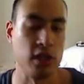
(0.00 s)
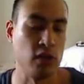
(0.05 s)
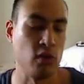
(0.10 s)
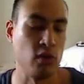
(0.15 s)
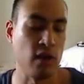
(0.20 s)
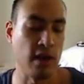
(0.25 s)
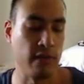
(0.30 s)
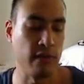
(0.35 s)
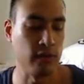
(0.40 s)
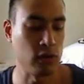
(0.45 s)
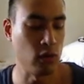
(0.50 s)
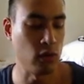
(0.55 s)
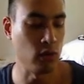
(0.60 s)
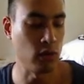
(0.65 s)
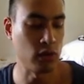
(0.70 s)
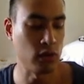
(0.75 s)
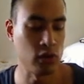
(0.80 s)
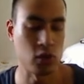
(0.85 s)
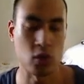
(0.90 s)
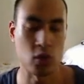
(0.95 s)
you have total
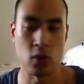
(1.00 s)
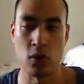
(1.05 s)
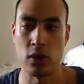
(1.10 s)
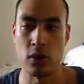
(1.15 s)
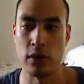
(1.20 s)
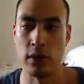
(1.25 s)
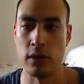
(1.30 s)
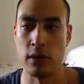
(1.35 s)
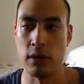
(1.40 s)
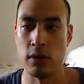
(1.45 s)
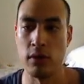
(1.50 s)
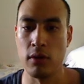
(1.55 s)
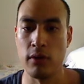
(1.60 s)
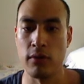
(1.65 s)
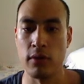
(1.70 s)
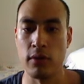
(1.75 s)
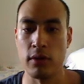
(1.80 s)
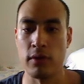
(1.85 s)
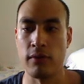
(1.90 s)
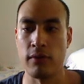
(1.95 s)
control
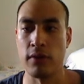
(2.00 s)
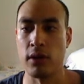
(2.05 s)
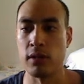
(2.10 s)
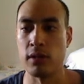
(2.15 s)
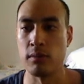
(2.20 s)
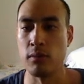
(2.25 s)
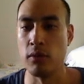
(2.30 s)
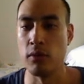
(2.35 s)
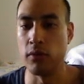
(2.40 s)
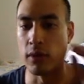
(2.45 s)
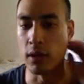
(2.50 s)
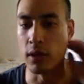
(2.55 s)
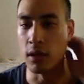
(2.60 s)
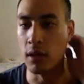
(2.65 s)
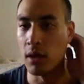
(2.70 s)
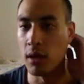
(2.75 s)
over as far as moving.